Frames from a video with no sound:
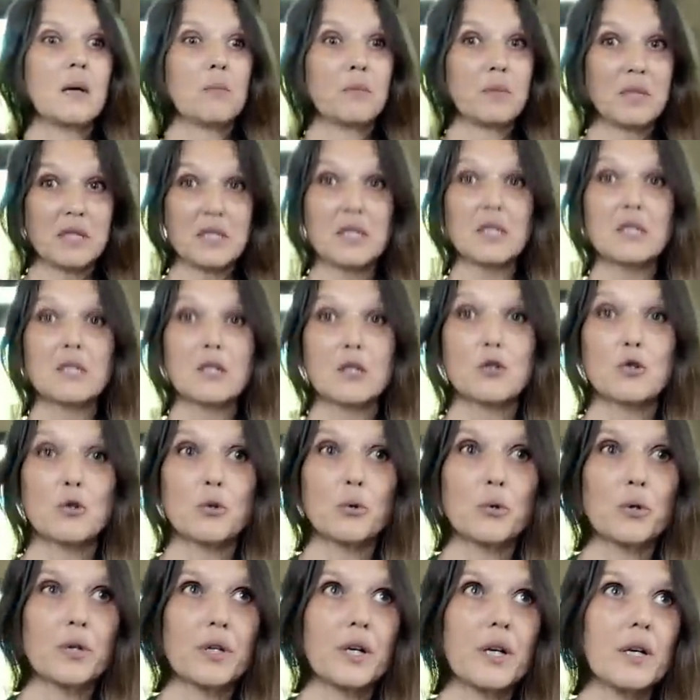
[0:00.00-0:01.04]
my sister's
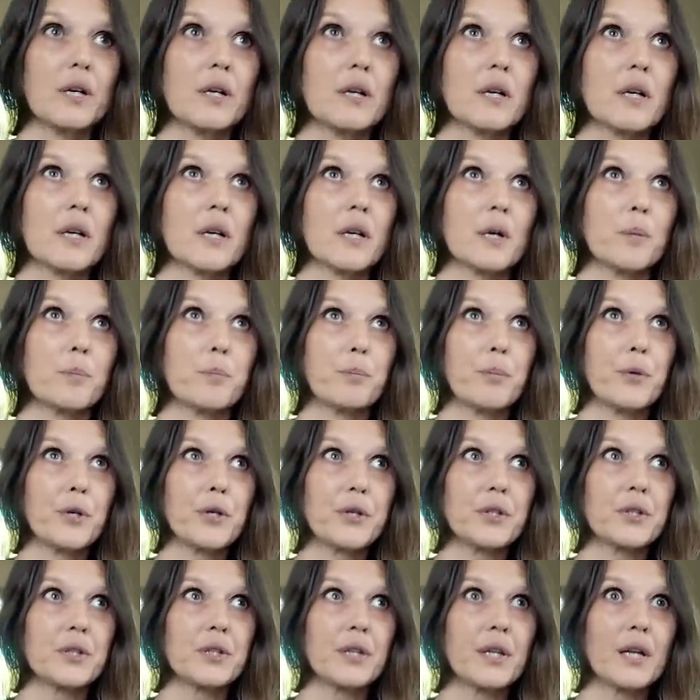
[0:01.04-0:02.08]
daughter. Her
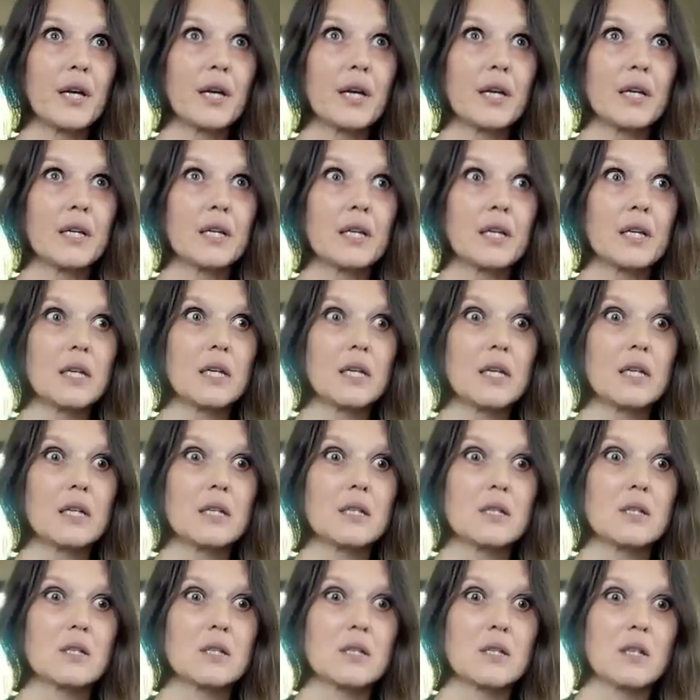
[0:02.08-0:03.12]
birthday
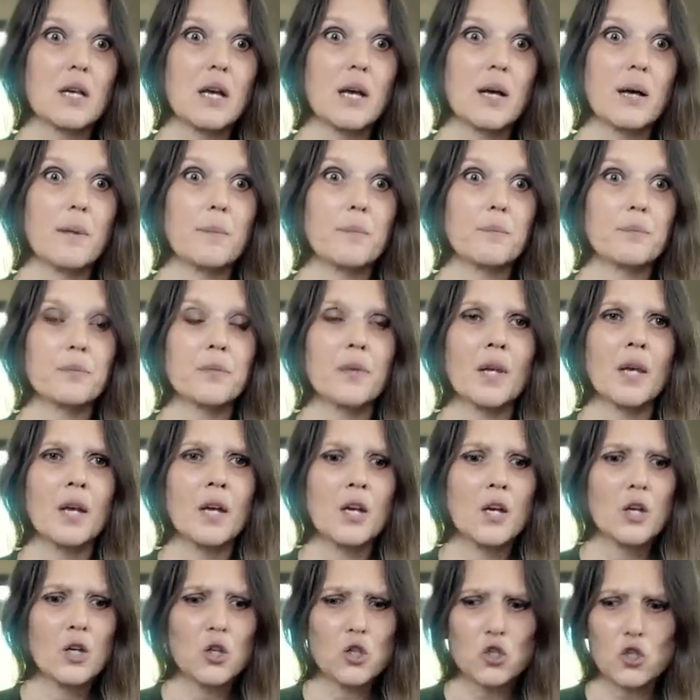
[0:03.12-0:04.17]
is,
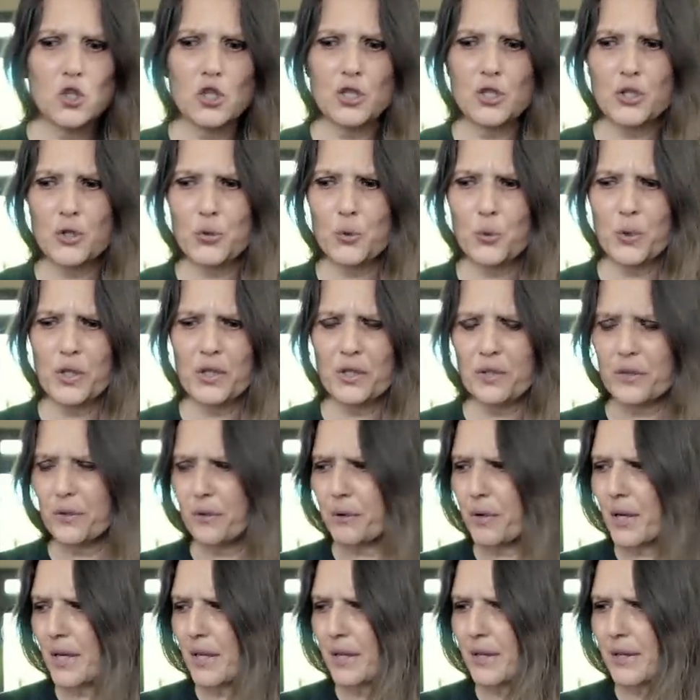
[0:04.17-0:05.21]
she's
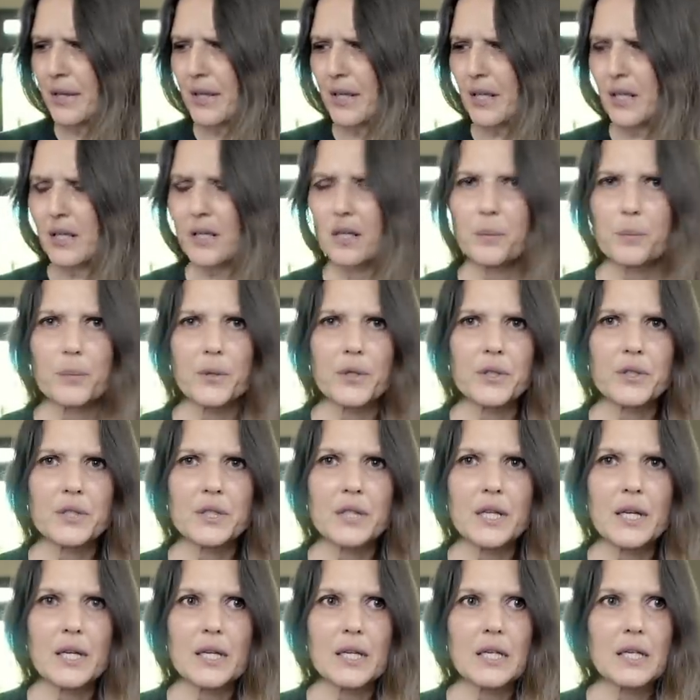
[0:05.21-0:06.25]
23, I think. Her
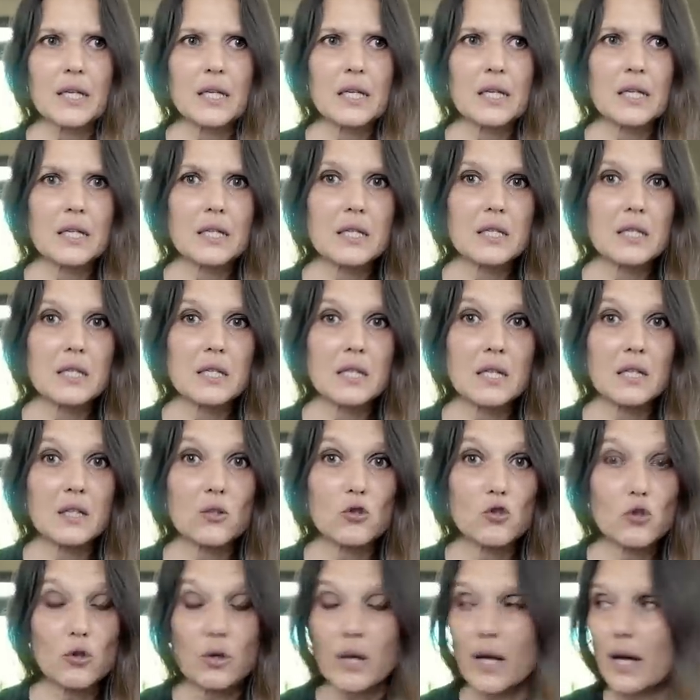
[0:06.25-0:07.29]
birthday is
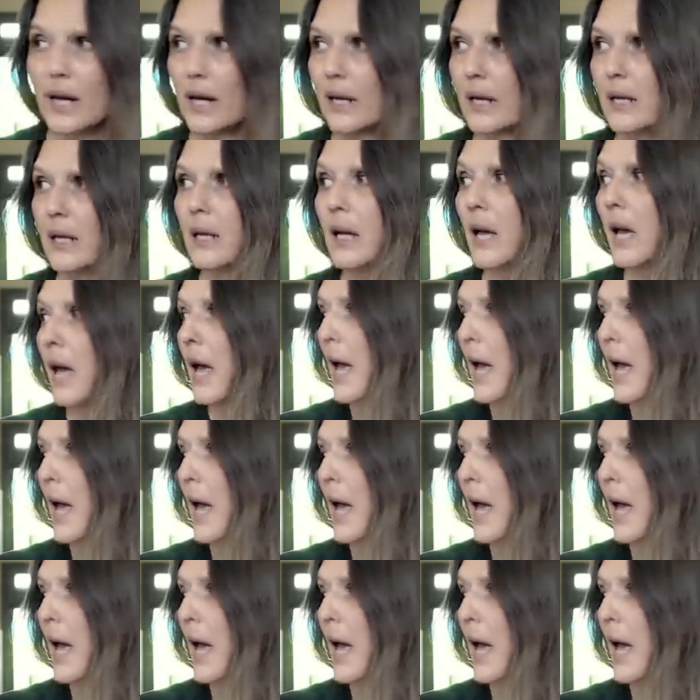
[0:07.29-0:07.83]
in July